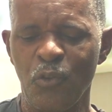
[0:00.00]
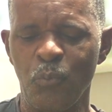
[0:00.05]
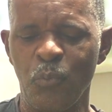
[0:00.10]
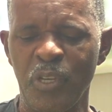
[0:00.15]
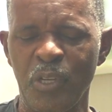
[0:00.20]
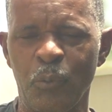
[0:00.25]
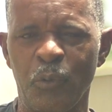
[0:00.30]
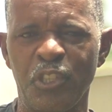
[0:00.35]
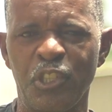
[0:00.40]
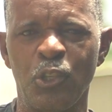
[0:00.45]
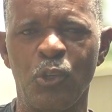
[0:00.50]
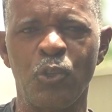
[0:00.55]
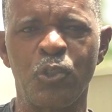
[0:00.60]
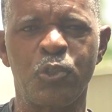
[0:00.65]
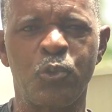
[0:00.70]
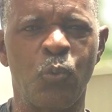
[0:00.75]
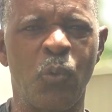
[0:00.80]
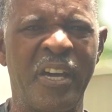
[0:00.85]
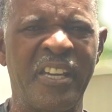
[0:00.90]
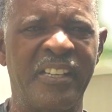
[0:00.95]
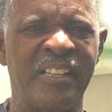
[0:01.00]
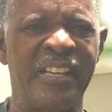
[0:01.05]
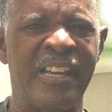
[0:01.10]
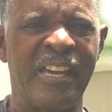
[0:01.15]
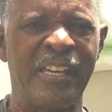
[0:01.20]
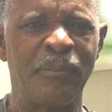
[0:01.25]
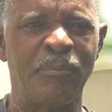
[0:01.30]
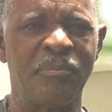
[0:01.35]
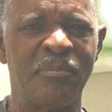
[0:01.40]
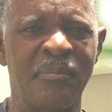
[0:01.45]
we would use white
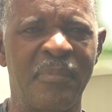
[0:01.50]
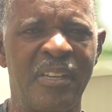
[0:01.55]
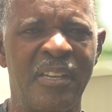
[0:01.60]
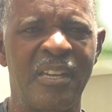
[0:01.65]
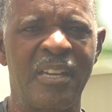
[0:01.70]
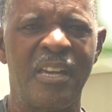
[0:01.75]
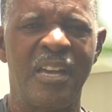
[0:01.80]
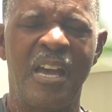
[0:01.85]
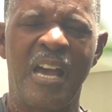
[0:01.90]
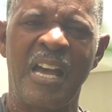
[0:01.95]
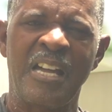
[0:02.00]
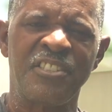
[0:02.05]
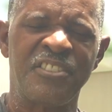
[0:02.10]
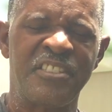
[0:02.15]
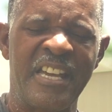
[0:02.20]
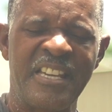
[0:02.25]
lime and